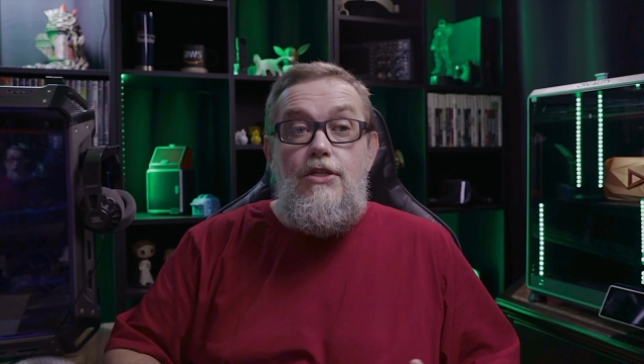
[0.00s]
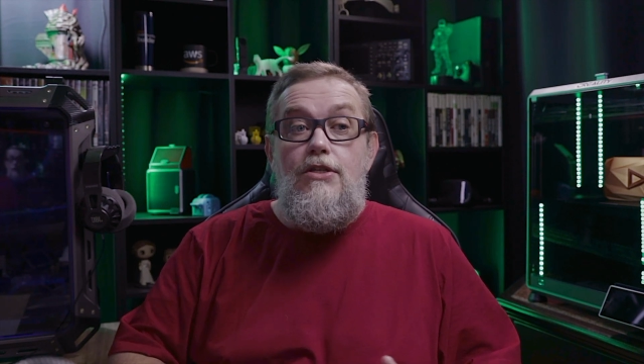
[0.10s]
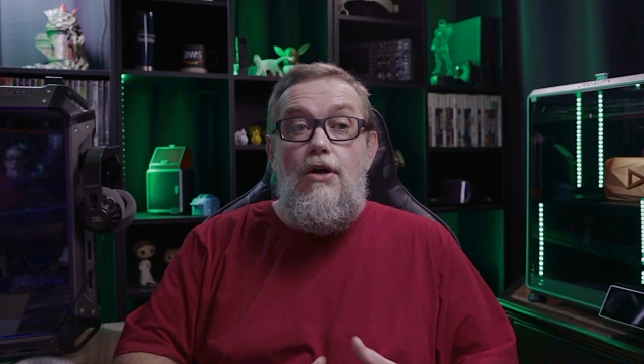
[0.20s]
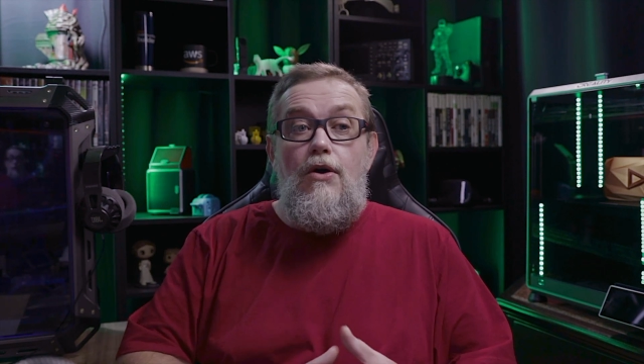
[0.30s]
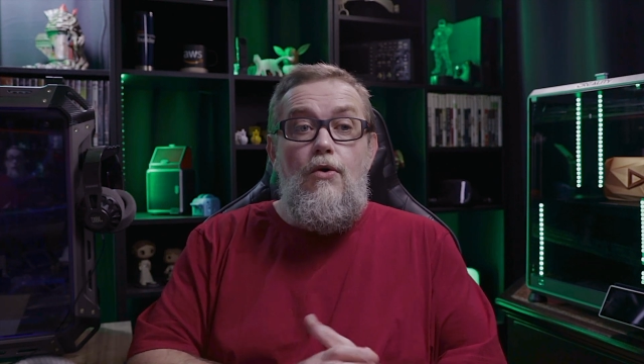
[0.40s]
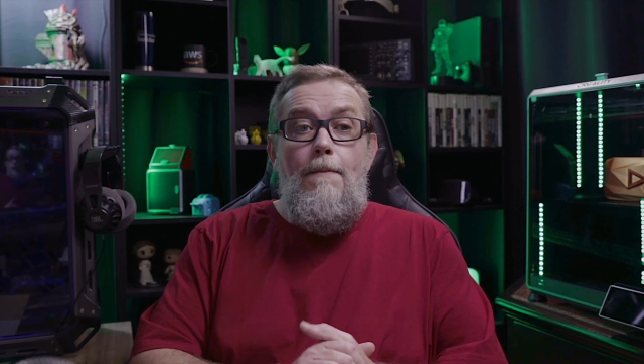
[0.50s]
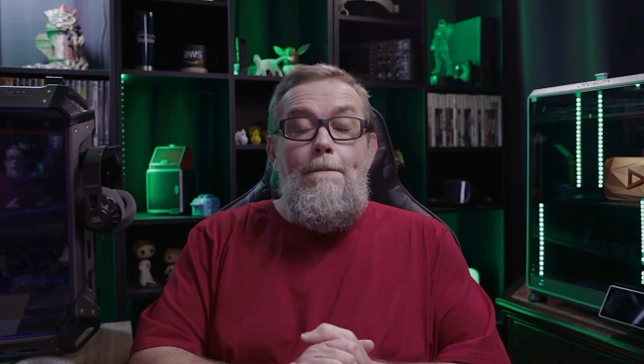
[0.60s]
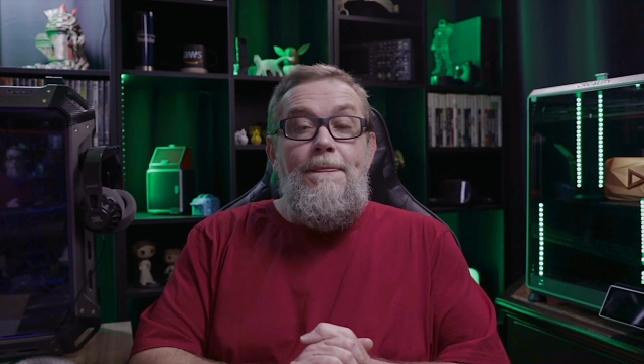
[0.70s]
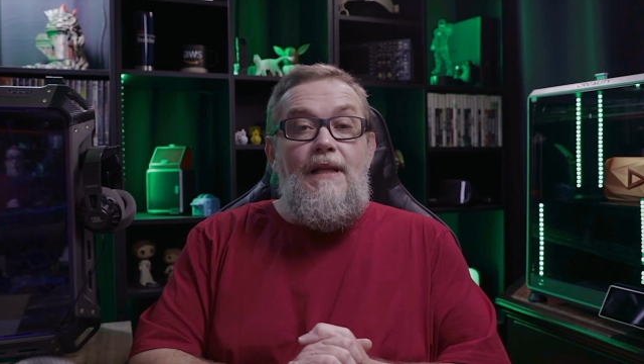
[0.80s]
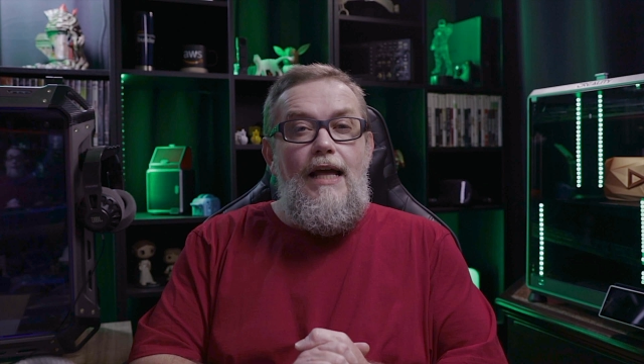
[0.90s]
So
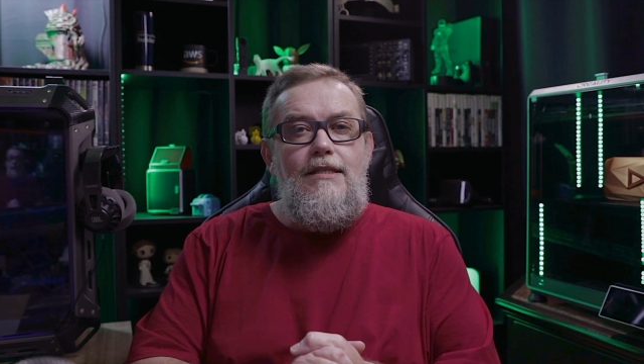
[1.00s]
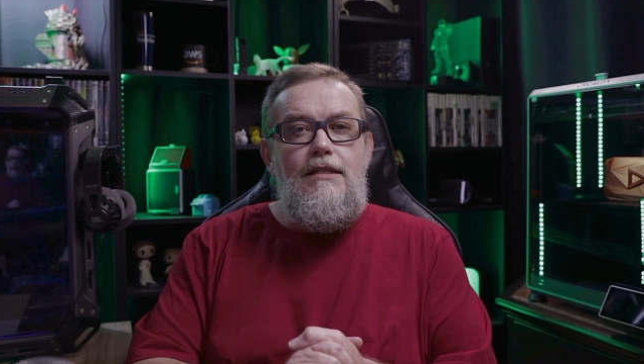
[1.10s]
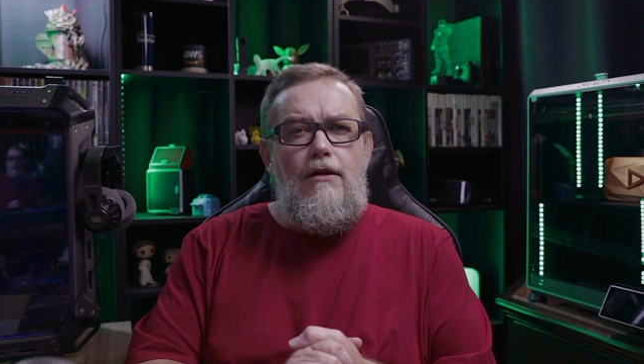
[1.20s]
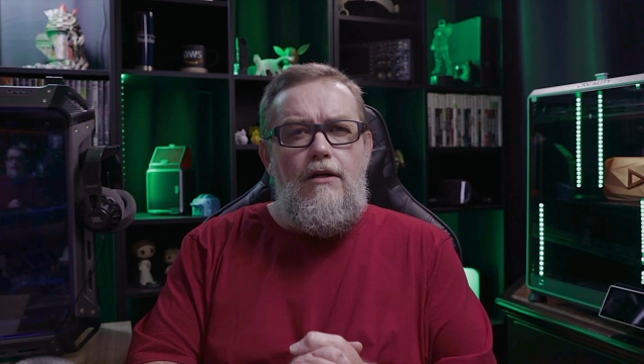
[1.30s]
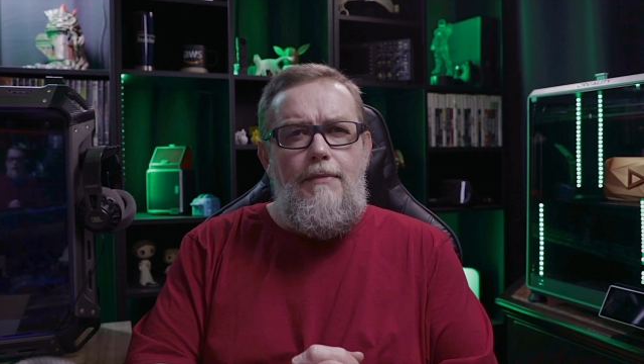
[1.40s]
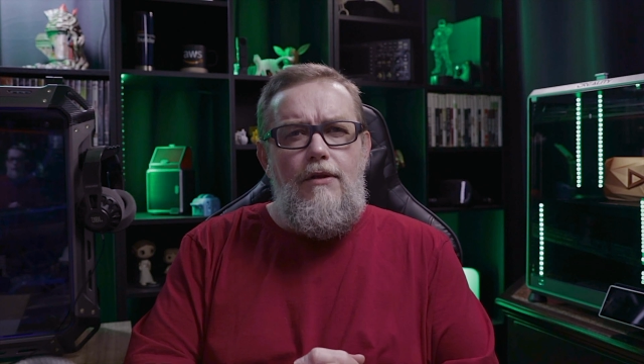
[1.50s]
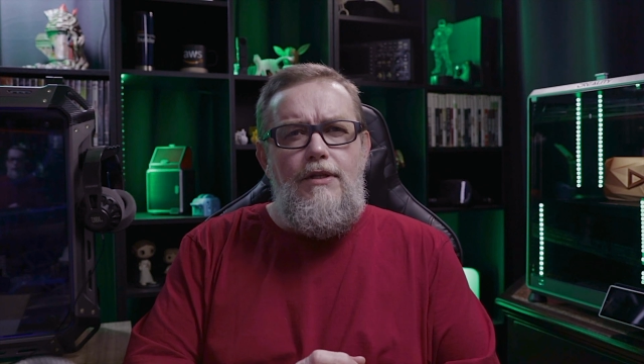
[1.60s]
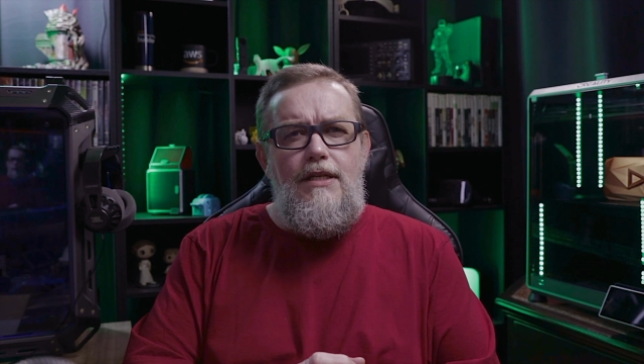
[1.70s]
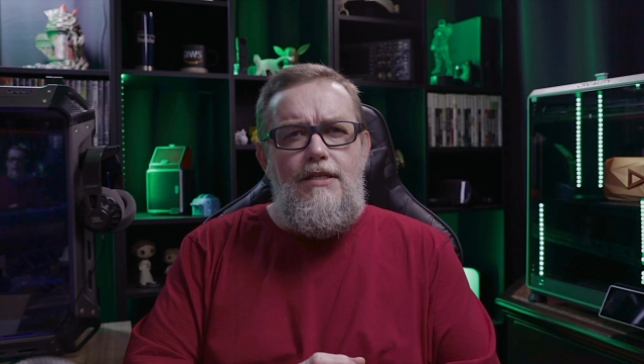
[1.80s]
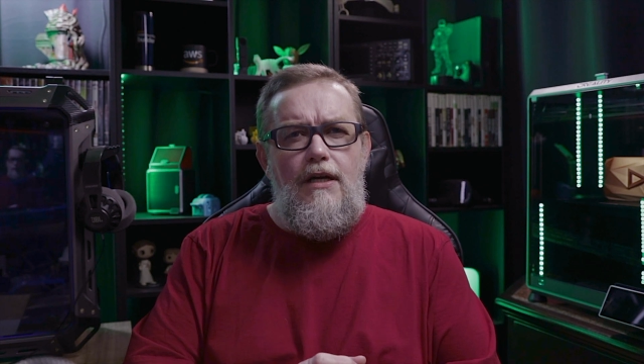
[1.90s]
let's talk
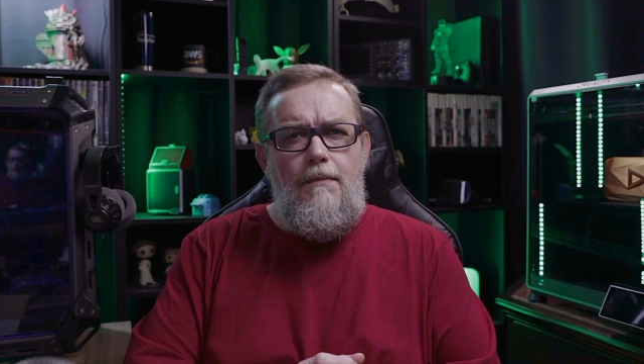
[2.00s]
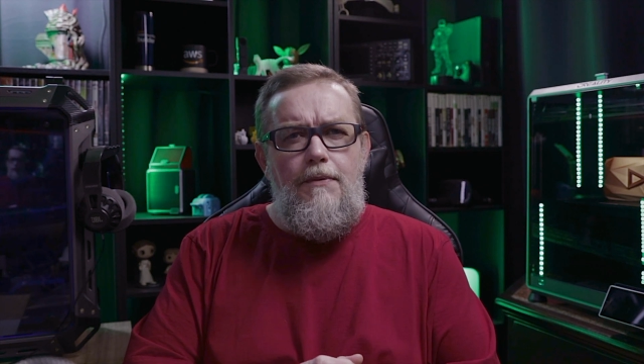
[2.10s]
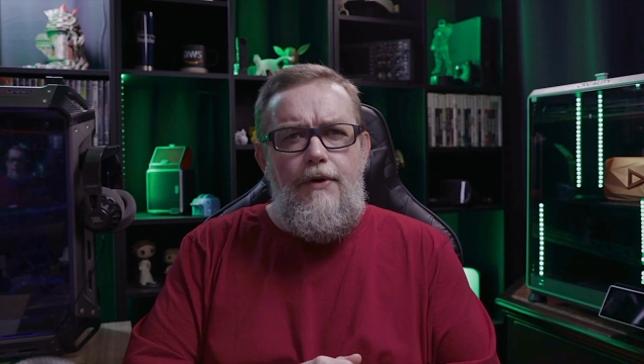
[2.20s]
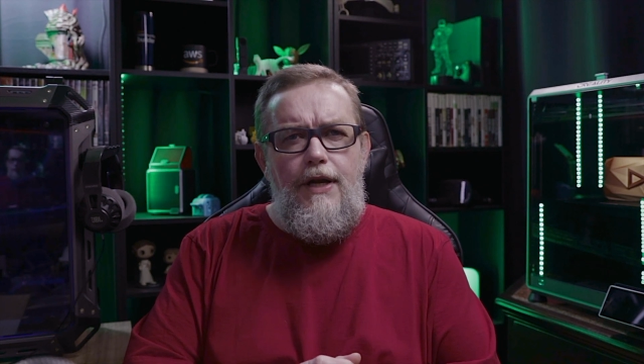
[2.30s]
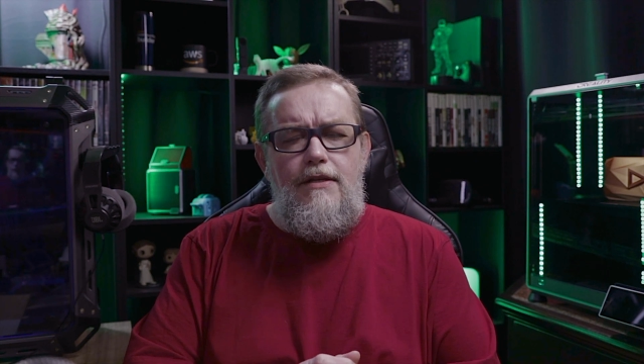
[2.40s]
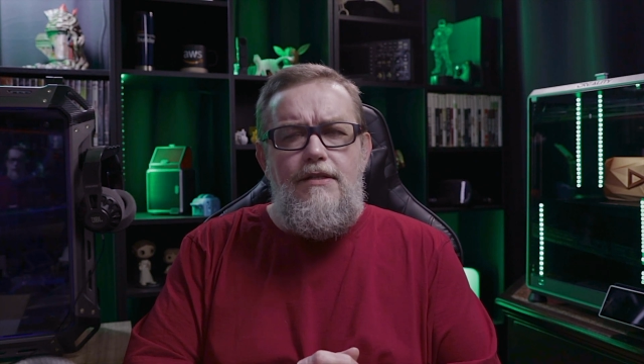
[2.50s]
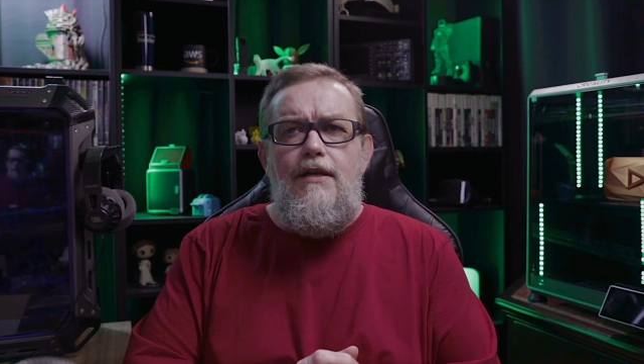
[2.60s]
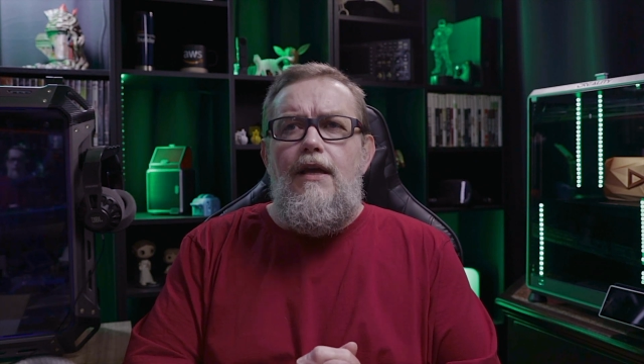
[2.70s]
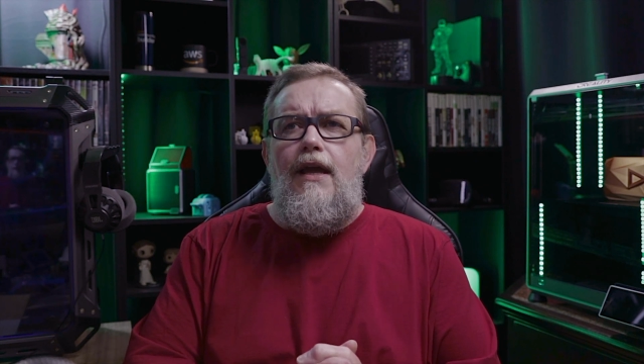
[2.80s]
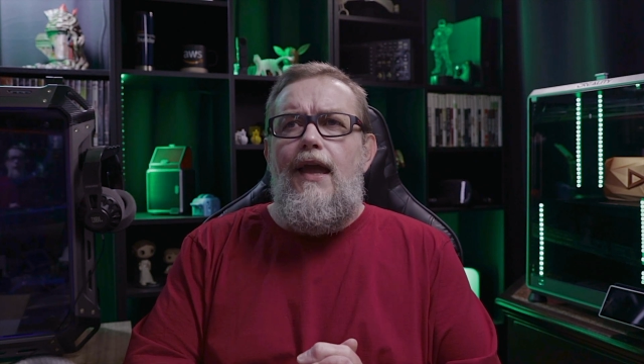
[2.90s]
about these upgrades